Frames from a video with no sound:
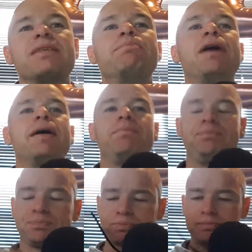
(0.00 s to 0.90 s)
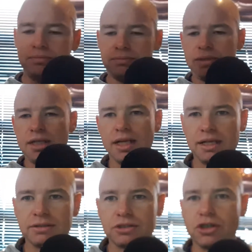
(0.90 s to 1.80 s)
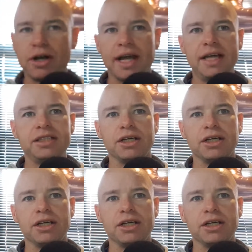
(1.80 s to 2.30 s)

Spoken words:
but trying to answer